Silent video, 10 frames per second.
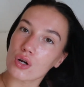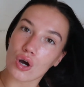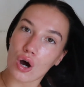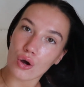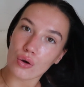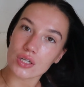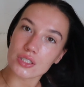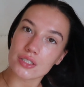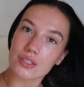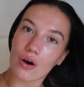gonna go
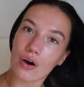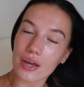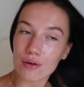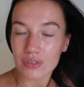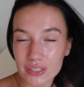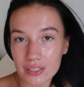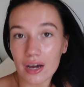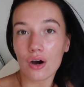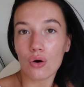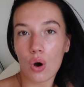and start getting ready
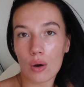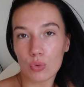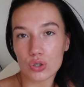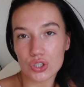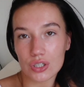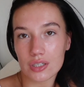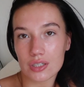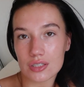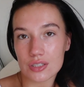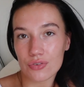now i'm
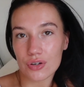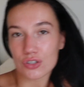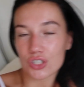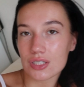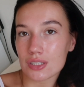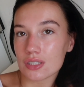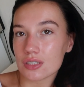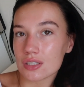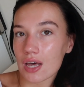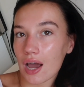watching sophia and
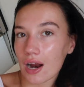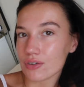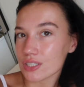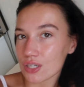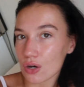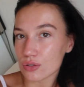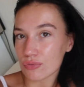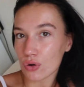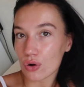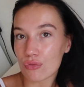Cinzia's harry styles
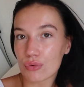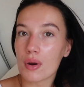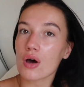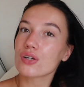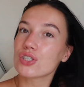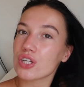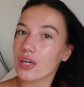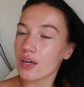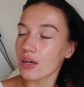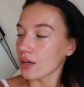vlog from last
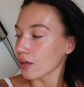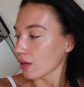year